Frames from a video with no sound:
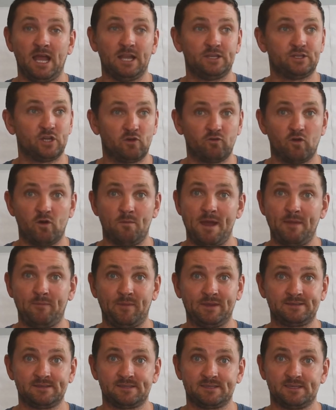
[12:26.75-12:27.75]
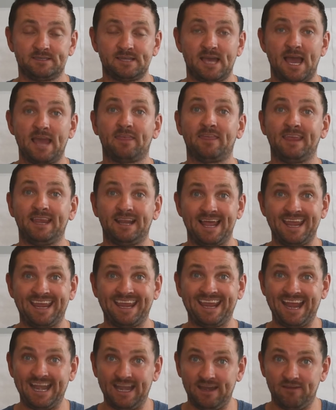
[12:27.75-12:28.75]
to grow my businesses, I think
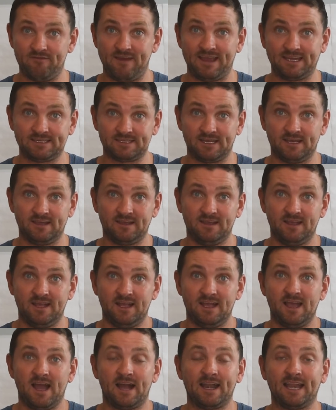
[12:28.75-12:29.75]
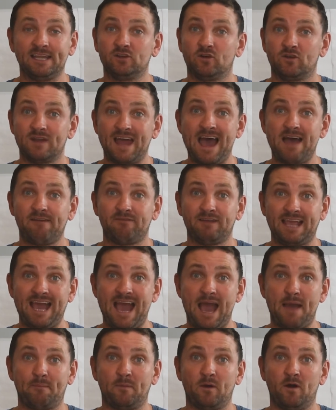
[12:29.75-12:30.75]
like an investor. And I don't have a
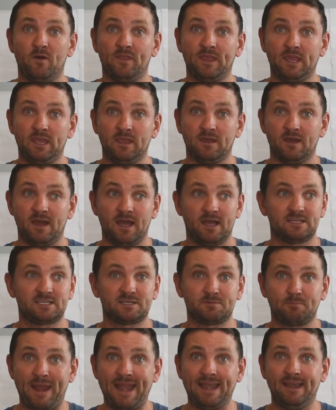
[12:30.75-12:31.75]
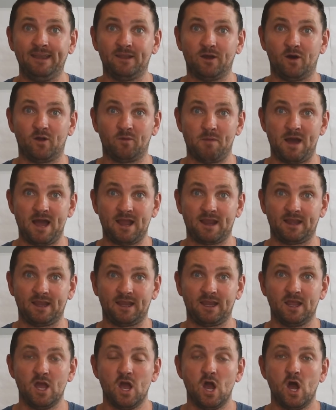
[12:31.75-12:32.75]
cap on the spend on
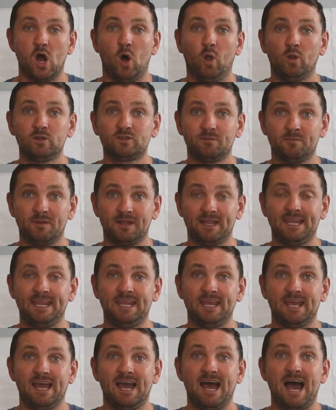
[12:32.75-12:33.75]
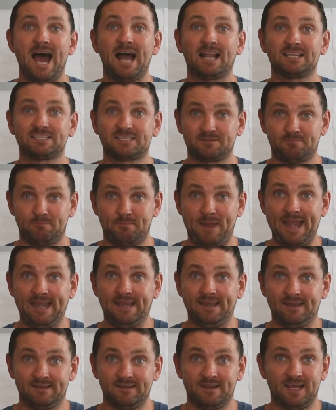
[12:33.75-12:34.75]
marketing. Ultimately, I'll
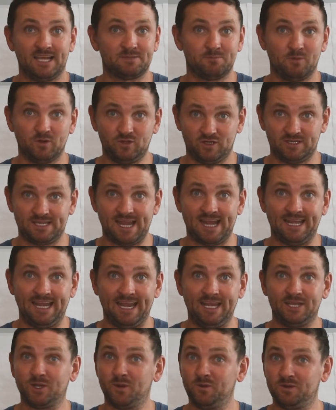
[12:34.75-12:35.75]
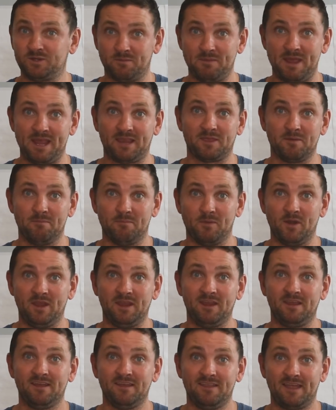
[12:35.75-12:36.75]
spend as much as I need to make the
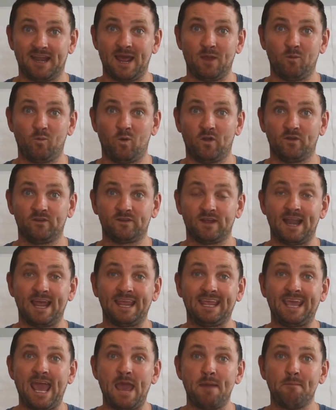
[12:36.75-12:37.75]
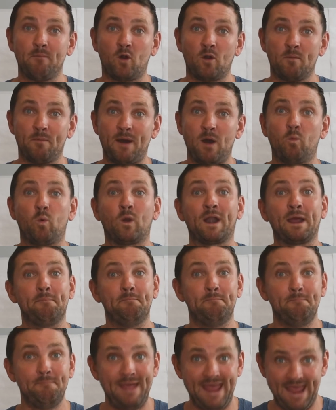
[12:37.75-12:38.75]
money that I want. And I care more about what I
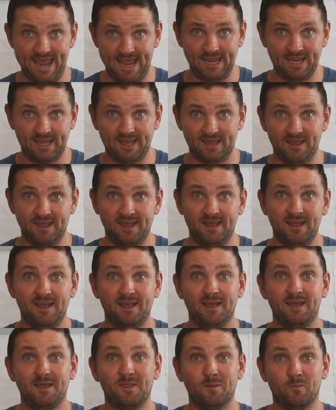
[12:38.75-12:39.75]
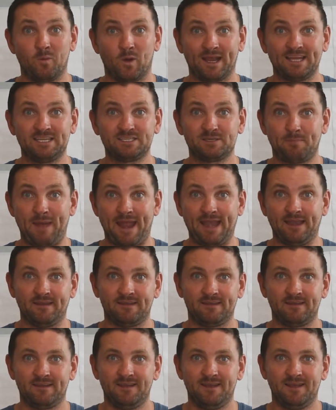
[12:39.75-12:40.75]
make than what I
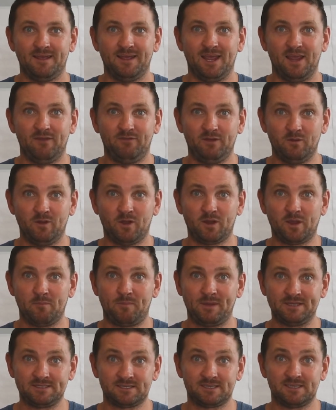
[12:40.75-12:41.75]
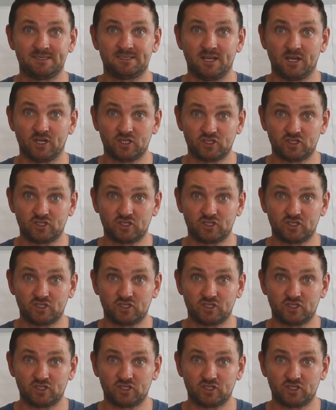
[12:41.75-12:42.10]
spend. If you look at businesses that are